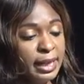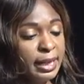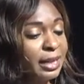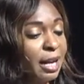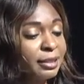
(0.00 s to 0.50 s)

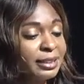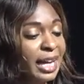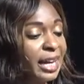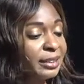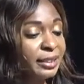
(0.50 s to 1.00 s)
In our
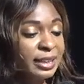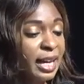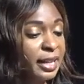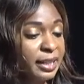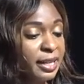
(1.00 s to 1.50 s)

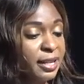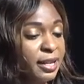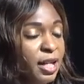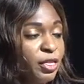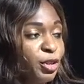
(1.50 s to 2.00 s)
society,
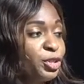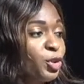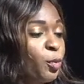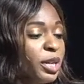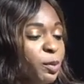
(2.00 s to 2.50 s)
there are
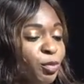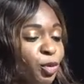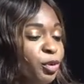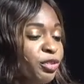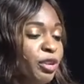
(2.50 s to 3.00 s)
so many
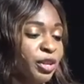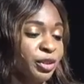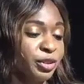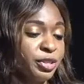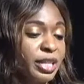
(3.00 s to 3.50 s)
broken
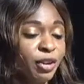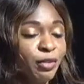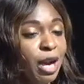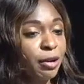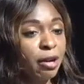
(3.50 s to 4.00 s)
records that
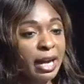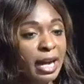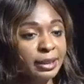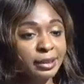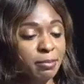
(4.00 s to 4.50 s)
crowd out
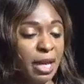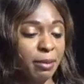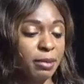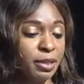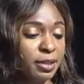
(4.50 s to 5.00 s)
God's
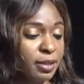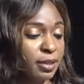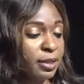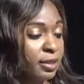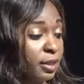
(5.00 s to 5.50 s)
commandments
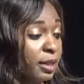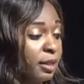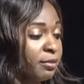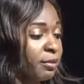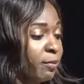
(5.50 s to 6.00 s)
to love.